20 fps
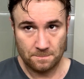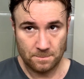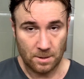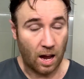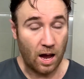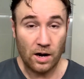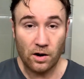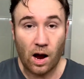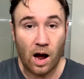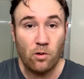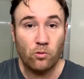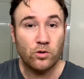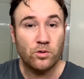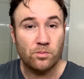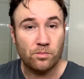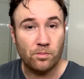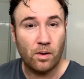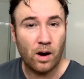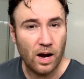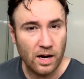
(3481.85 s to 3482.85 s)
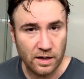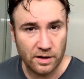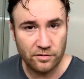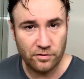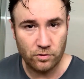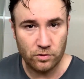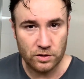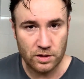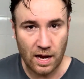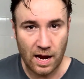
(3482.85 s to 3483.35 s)
I wouldn't mind if
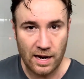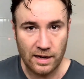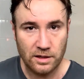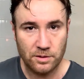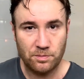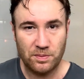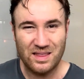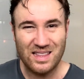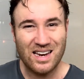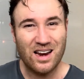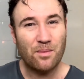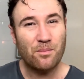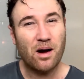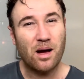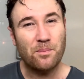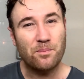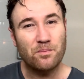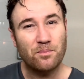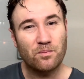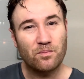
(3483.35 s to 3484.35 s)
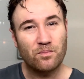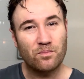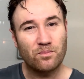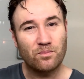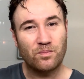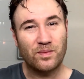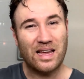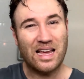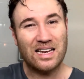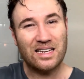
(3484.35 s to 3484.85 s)
it was 8, but then I might
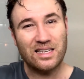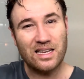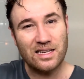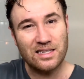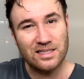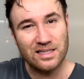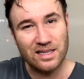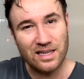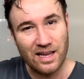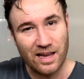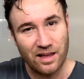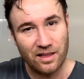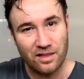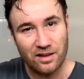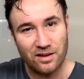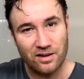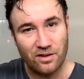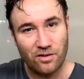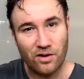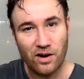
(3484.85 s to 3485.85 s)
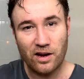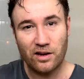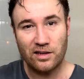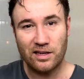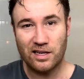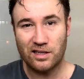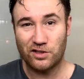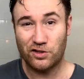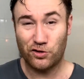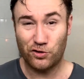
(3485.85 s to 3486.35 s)
get less length, you know, and I only
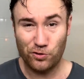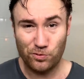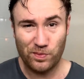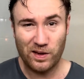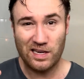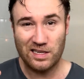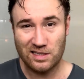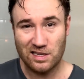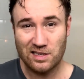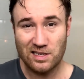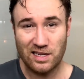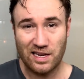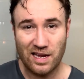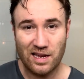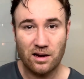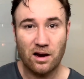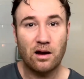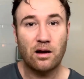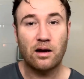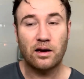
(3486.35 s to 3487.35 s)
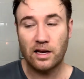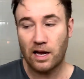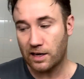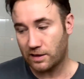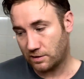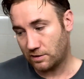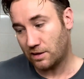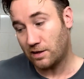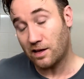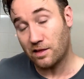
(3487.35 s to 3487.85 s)
get 2 pieces again. I'd
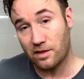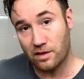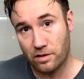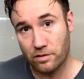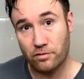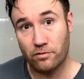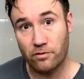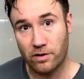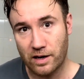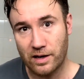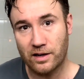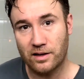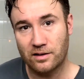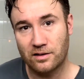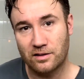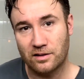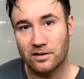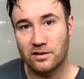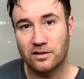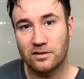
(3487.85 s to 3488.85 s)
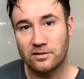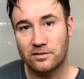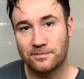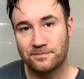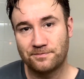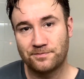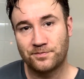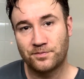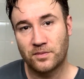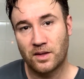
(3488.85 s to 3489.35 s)
like to get the 3, you know.
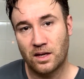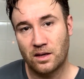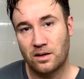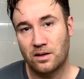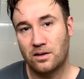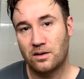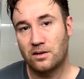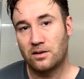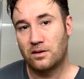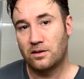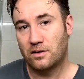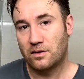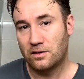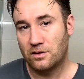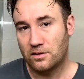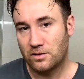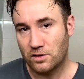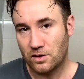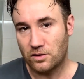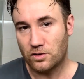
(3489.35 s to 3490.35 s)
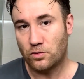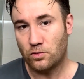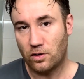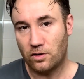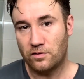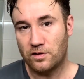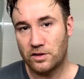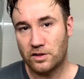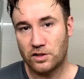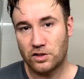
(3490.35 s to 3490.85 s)
So
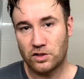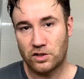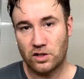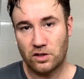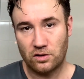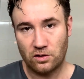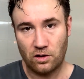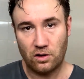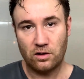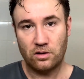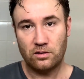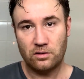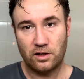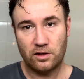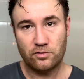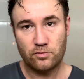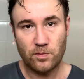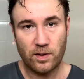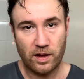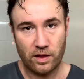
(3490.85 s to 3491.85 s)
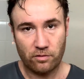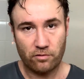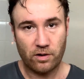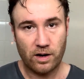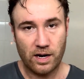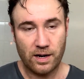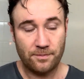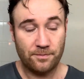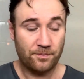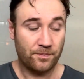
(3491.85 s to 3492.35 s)
12 inches long gives me
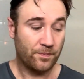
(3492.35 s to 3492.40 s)
3.